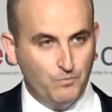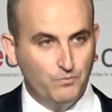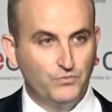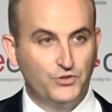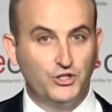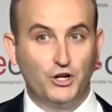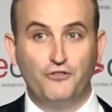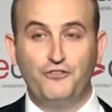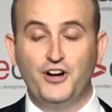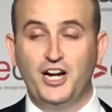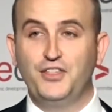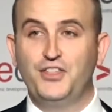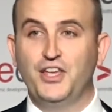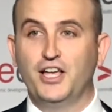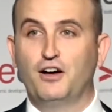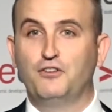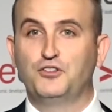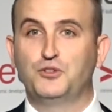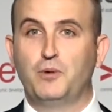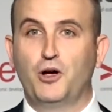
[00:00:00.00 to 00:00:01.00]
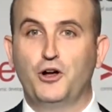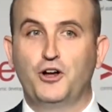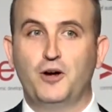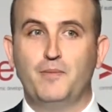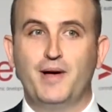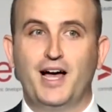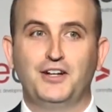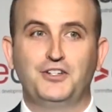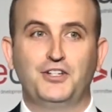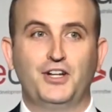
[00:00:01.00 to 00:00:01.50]
So if anything I've spoken
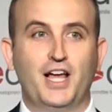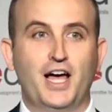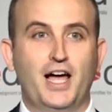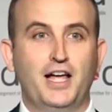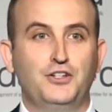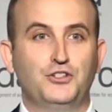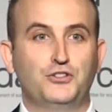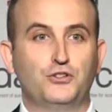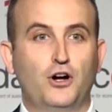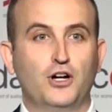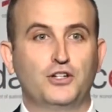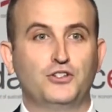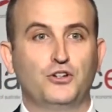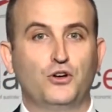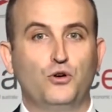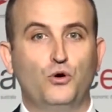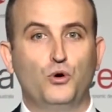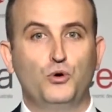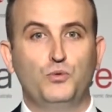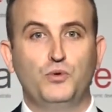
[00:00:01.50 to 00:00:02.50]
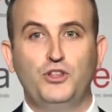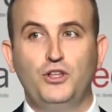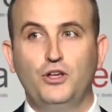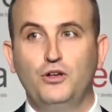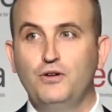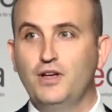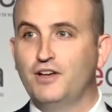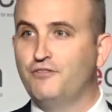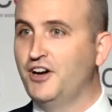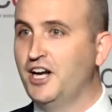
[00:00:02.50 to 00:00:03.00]
about today strikes a chord with
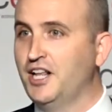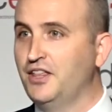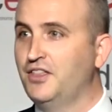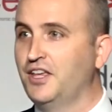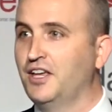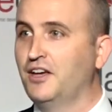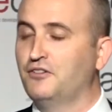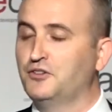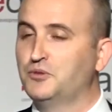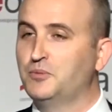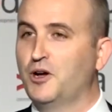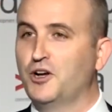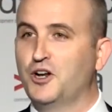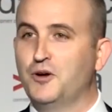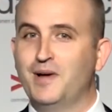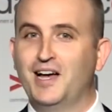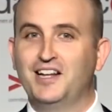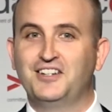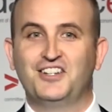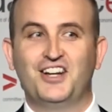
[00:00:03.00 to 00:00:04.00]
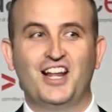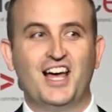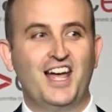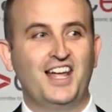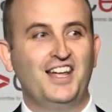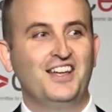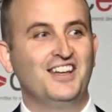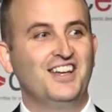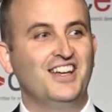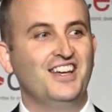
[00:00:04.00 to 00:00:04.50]
you, if anything I've spoken about
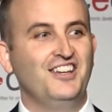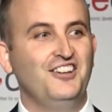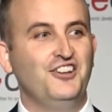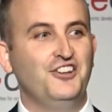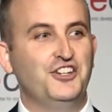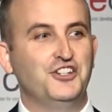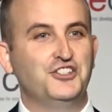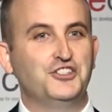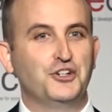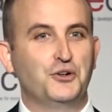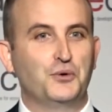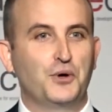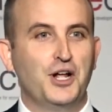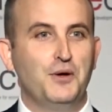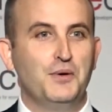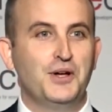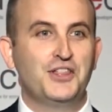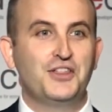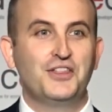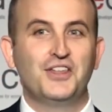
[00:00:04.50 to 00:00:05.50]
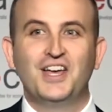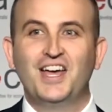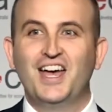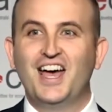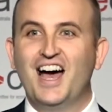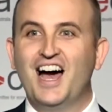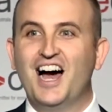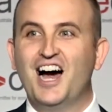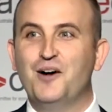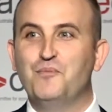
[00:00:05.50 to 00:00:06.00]
today you disagree with,
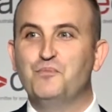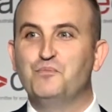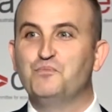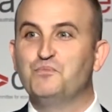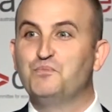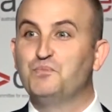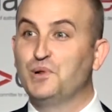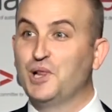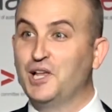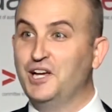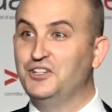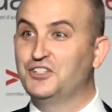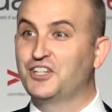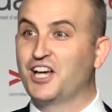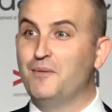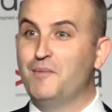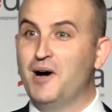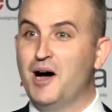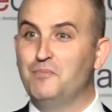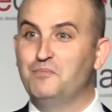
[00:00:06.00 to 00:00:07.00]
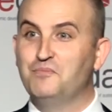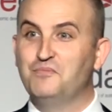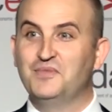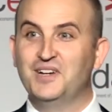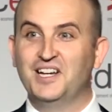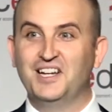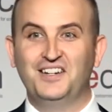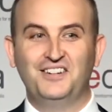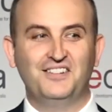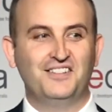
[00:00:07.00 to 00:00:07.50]
please come up
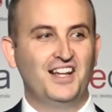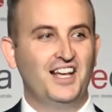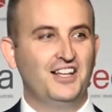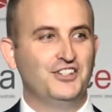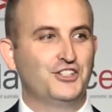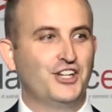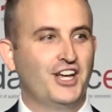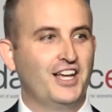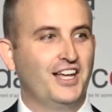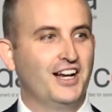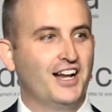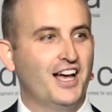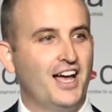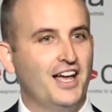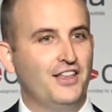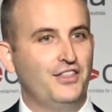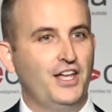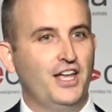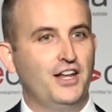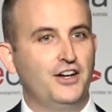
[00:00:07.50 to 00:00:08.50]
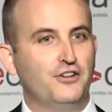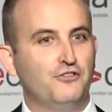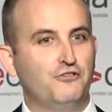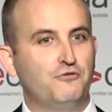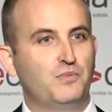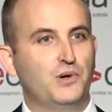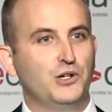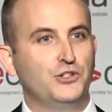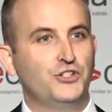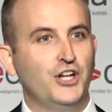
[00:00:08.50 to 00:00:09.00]
and say g'day at the end
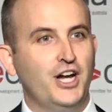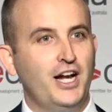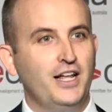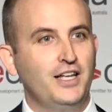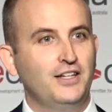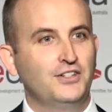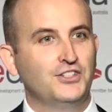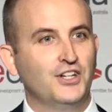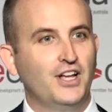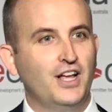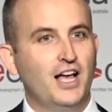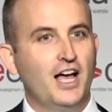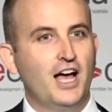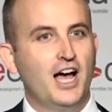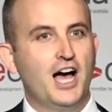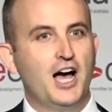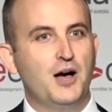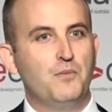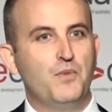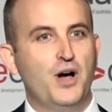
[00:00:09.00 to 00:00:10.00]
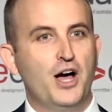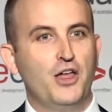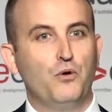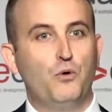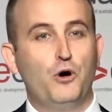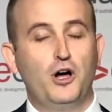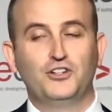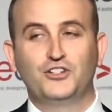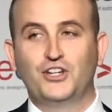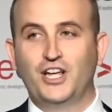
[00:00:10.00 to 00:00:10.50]
of proceedings.
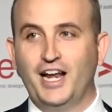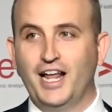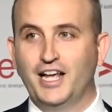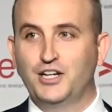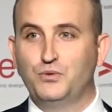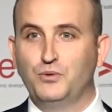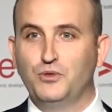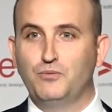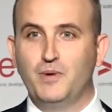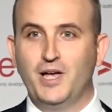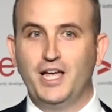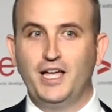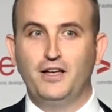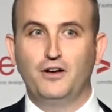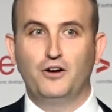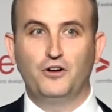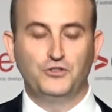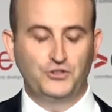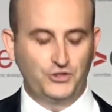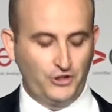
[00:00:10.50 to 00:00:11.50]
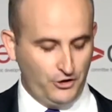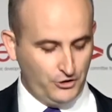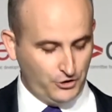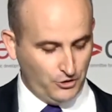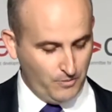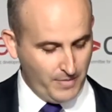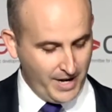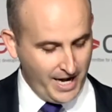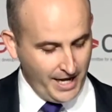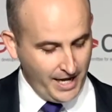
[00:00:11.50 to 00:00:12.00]
Otherwise, connect with me on
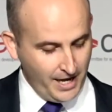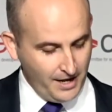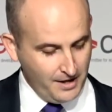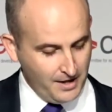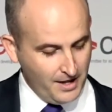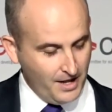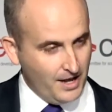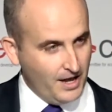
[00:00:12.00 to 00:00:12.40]
social media.